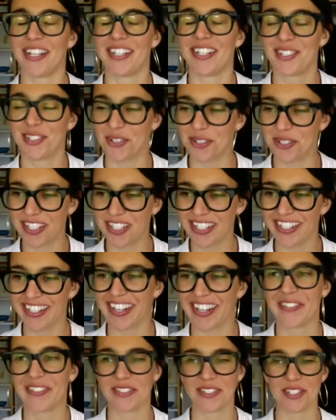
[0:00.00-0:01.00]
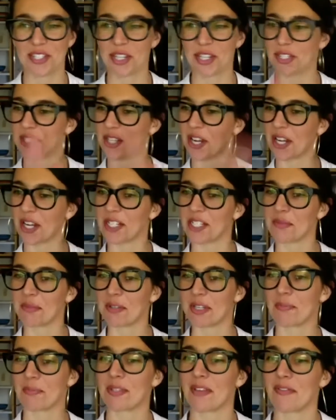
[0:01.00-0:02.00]
Susan, just talking to somebody
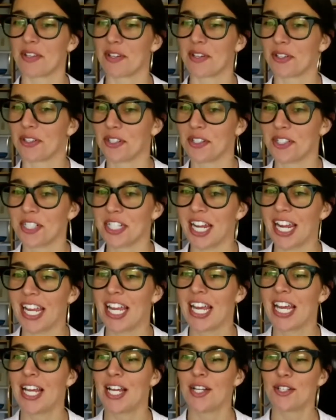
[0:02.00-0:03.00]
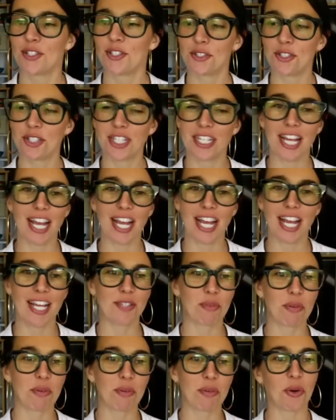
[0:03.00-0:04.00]
named Stephanie earlier today. Susan
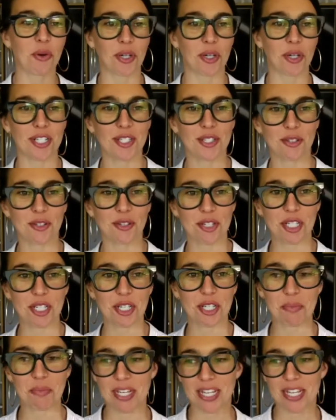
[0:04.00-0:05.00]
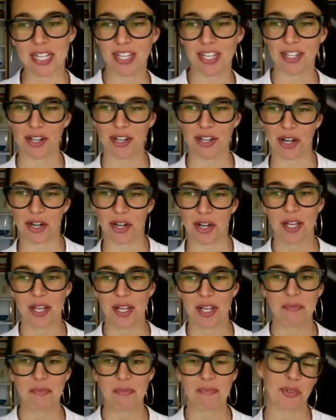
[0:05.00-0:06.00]
has pre-recorded so she could be in her
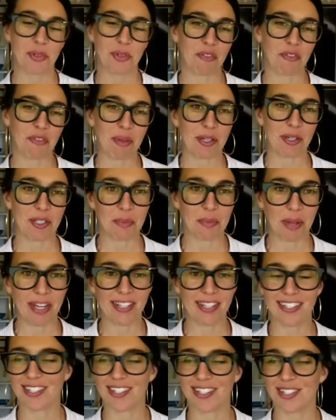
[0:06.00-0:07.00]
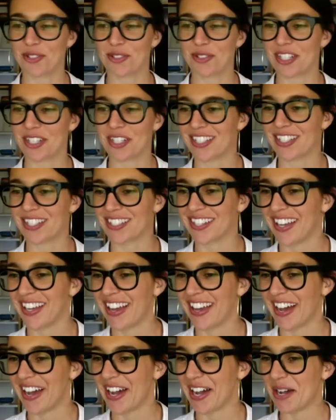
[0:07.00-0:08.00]
sort of maker space and do this
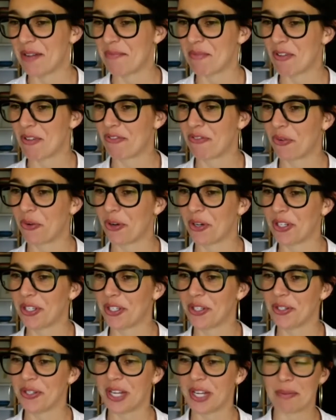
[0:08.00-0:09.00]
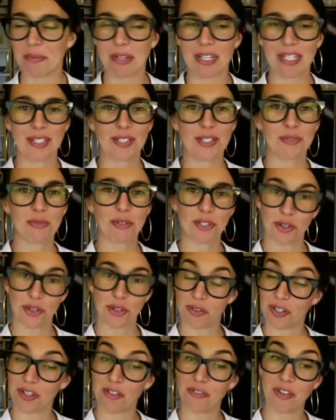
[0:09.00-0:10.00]
um, for you. I'm going to switch
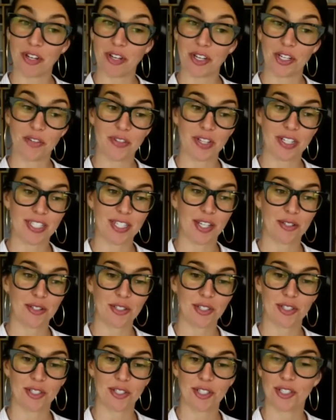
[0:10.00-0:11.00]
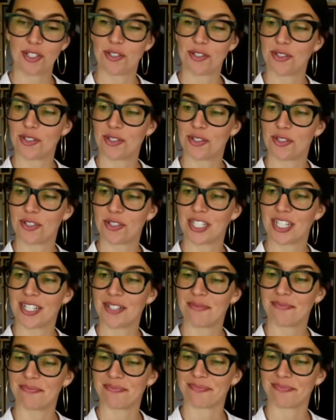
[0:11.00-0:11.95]
over to the video if that sounds good to you, Susan.